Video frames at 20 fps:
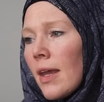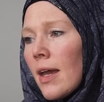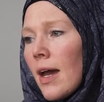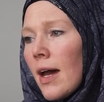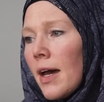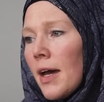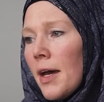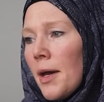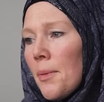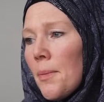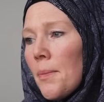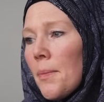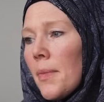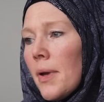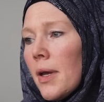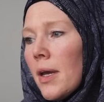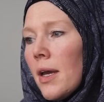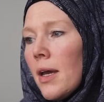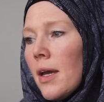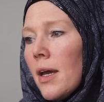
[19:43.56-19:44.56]

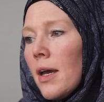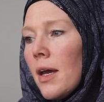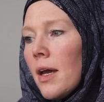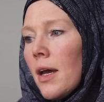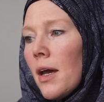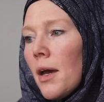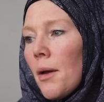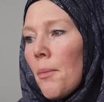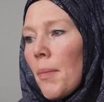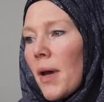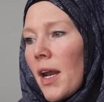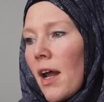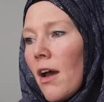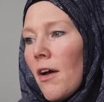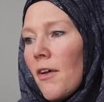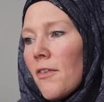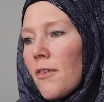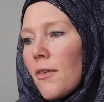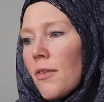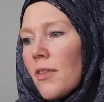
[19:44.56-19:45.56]
But I
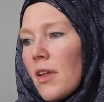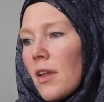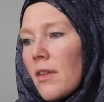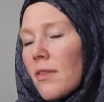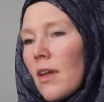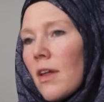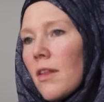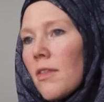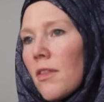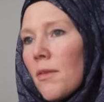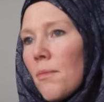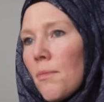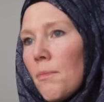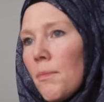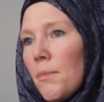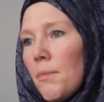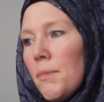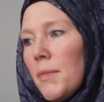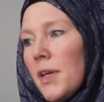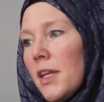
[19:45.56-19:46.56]
also think that the
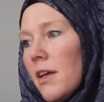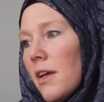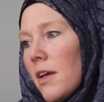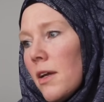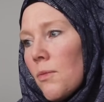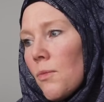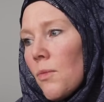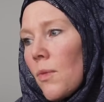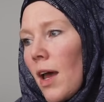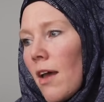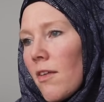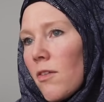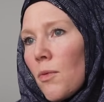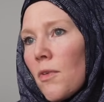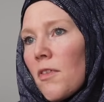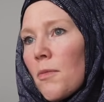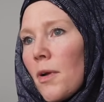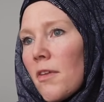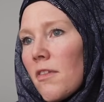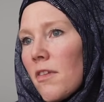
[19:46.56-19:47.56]
media has a
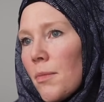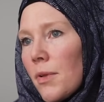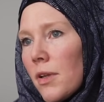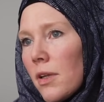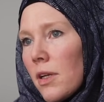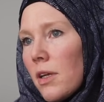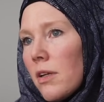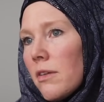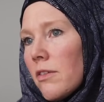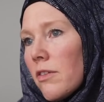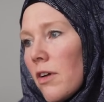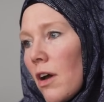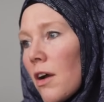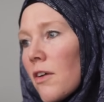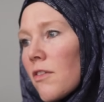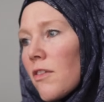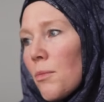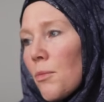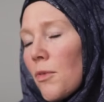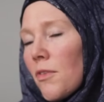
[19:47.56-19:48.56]
responsibility to
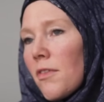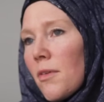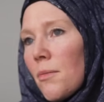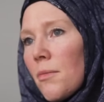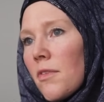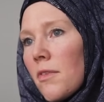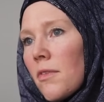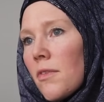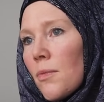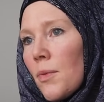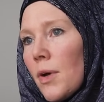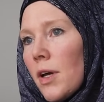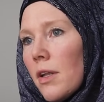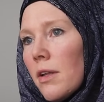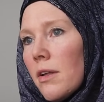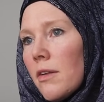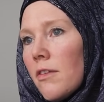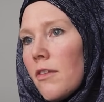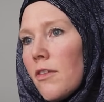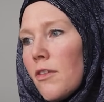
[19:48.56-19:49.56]
talk to Muslims as
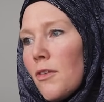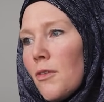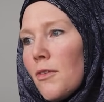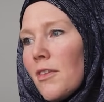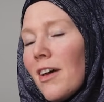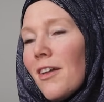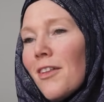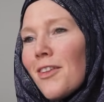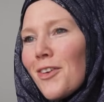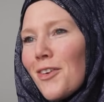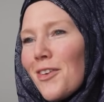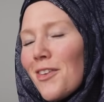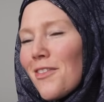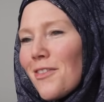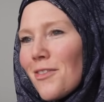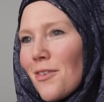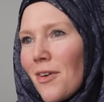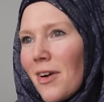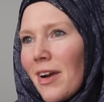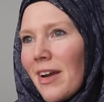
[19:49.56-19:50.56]
well, and to tell the good
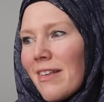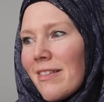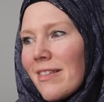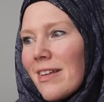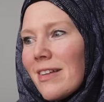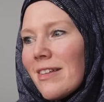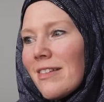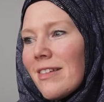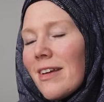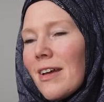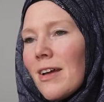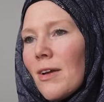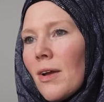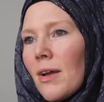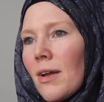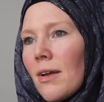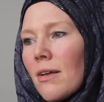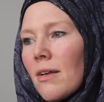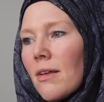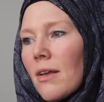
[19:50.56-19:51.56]
stories, and
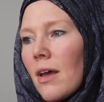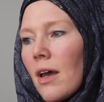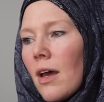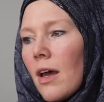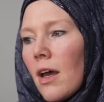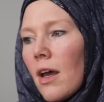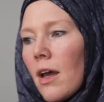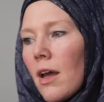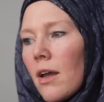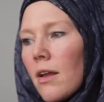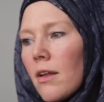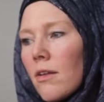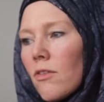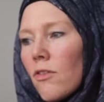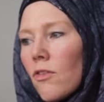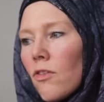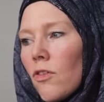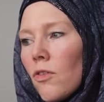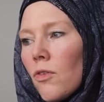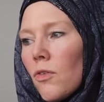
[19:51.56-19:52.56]
to
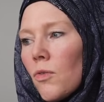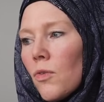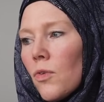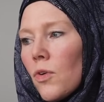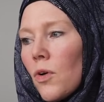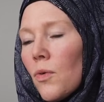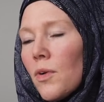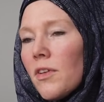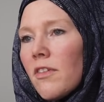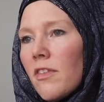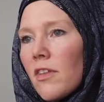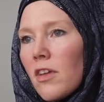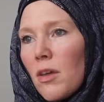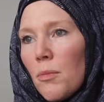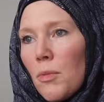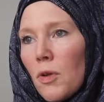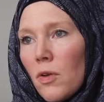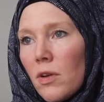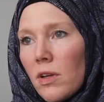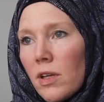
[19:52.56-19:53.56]
go into the
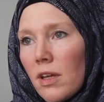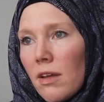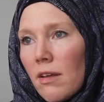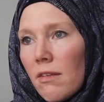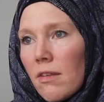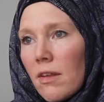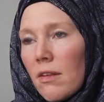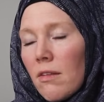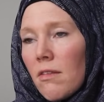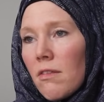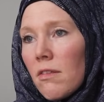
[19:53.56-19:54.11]
communities and